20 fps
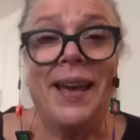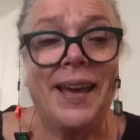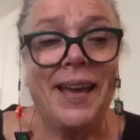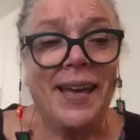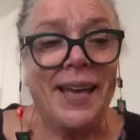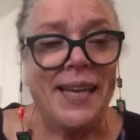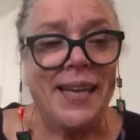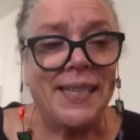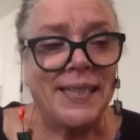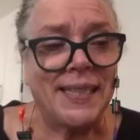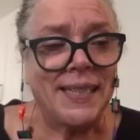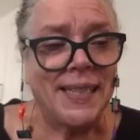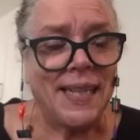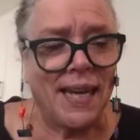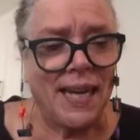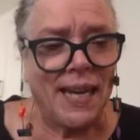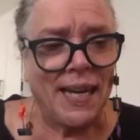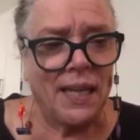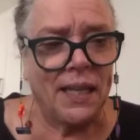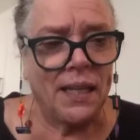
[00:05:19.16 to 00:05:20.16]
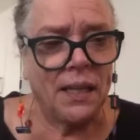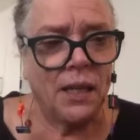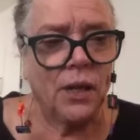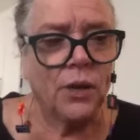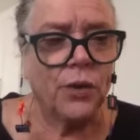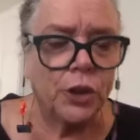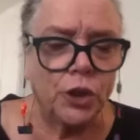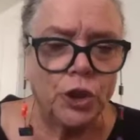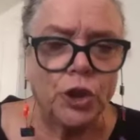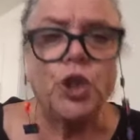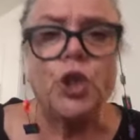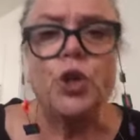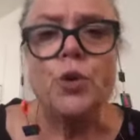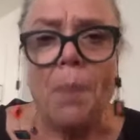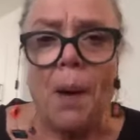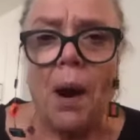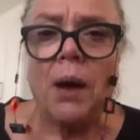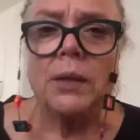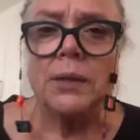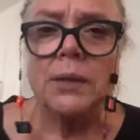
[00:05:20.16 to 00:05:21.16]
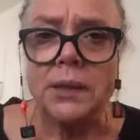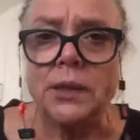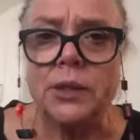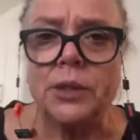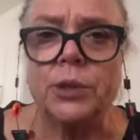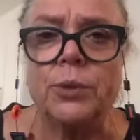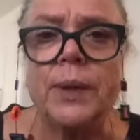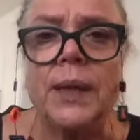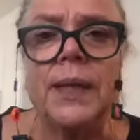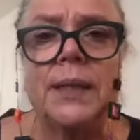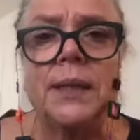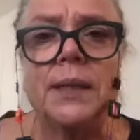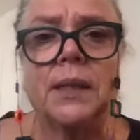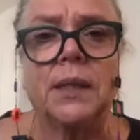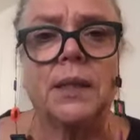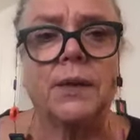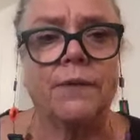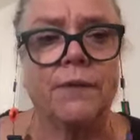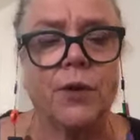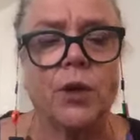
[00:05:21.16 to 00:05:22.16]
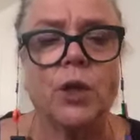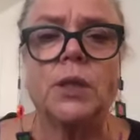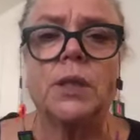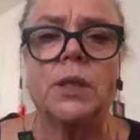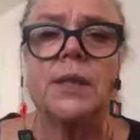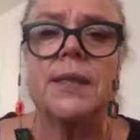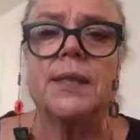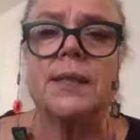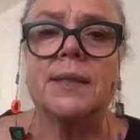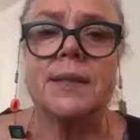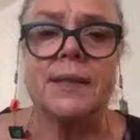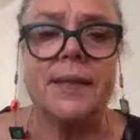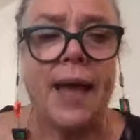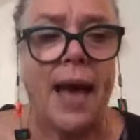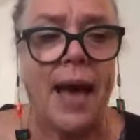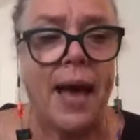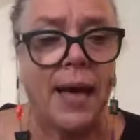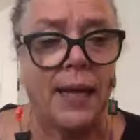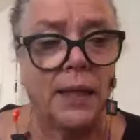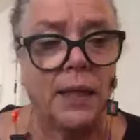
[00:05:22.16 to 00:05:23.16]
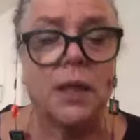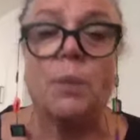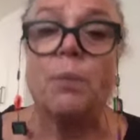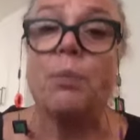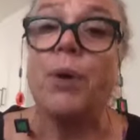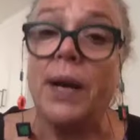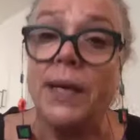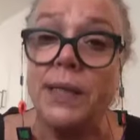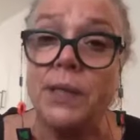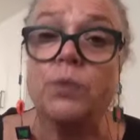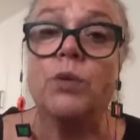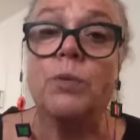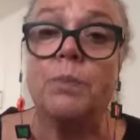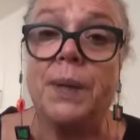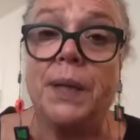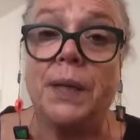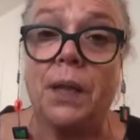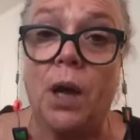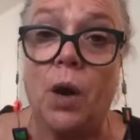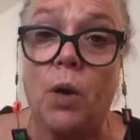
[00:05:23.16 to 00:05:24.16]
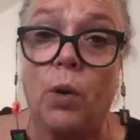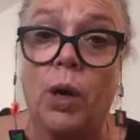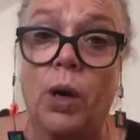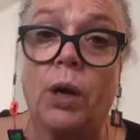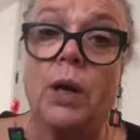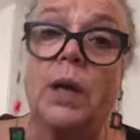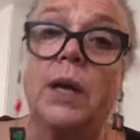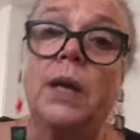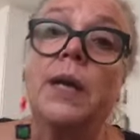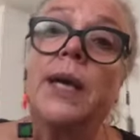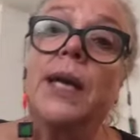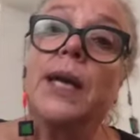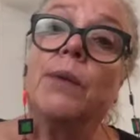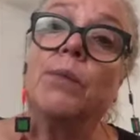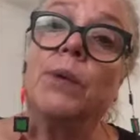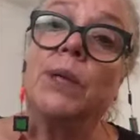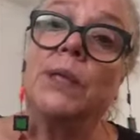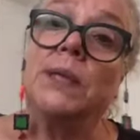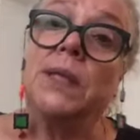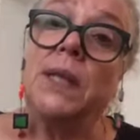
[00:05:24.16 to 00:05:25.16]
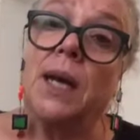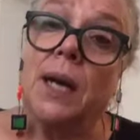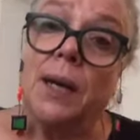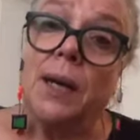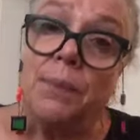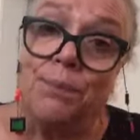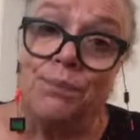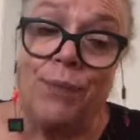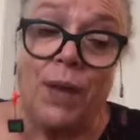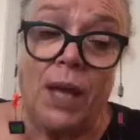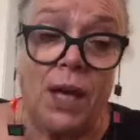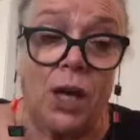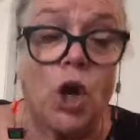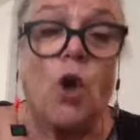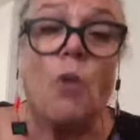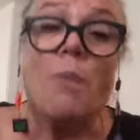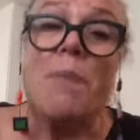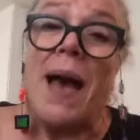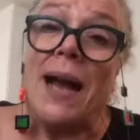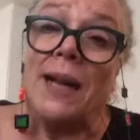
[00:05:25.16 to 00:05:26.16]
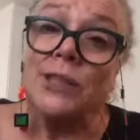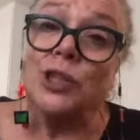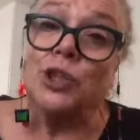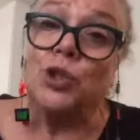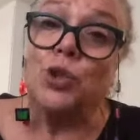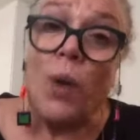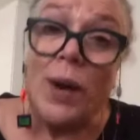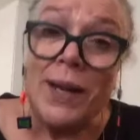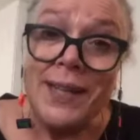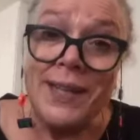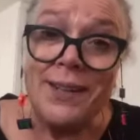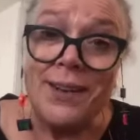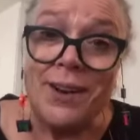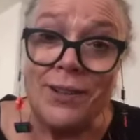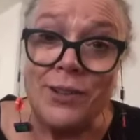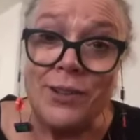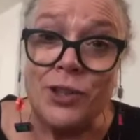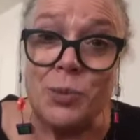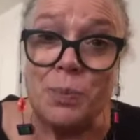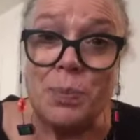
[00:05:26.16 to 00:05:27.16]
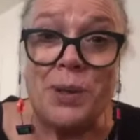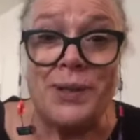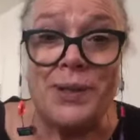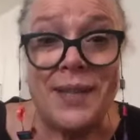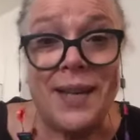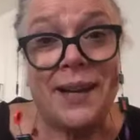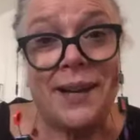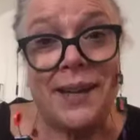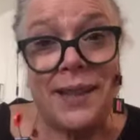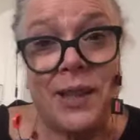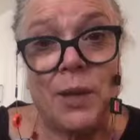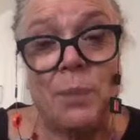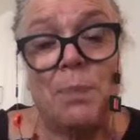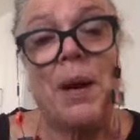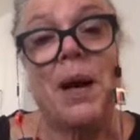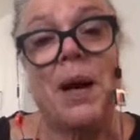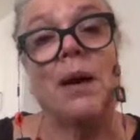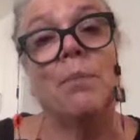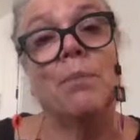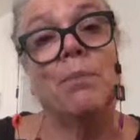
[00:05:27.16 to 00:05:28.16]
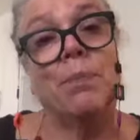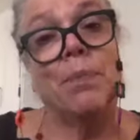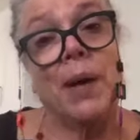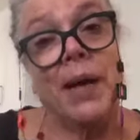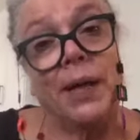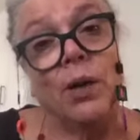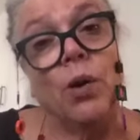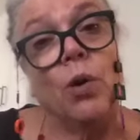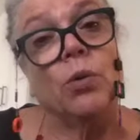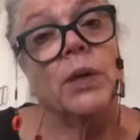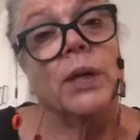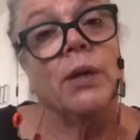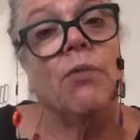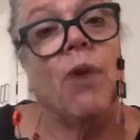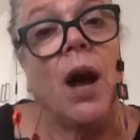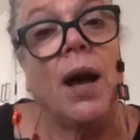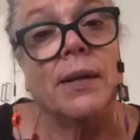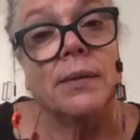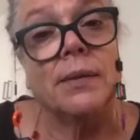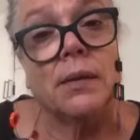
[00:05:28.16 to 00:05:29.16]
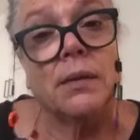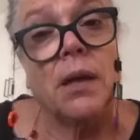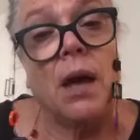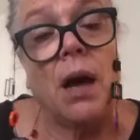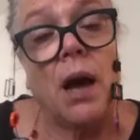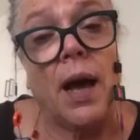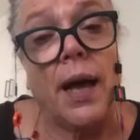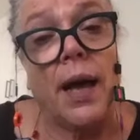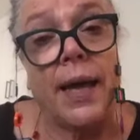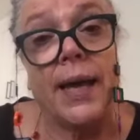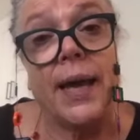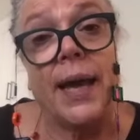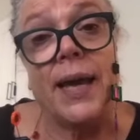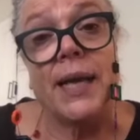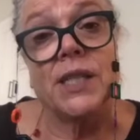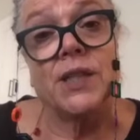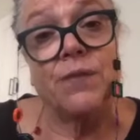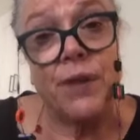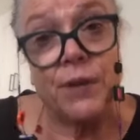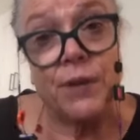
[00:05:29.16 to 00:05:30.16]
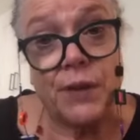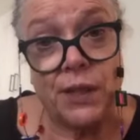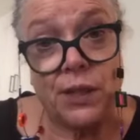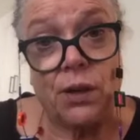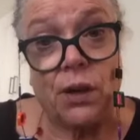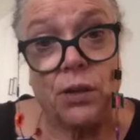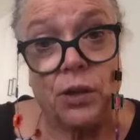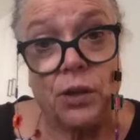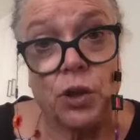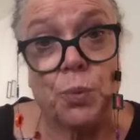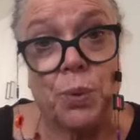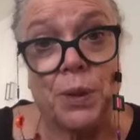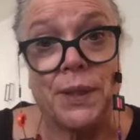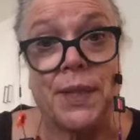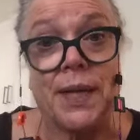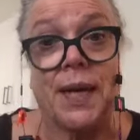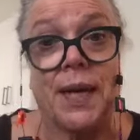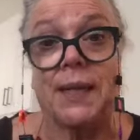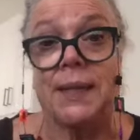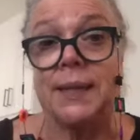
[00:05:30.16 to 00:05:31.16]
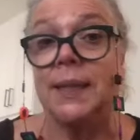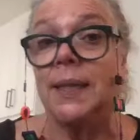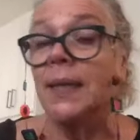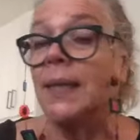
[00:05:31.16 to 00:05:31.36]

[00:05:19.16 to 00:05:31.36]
There's two parts to it. The first is that the price would be lower. It would go back to $20 per ton at the pump and only rise as high as $50 per ton.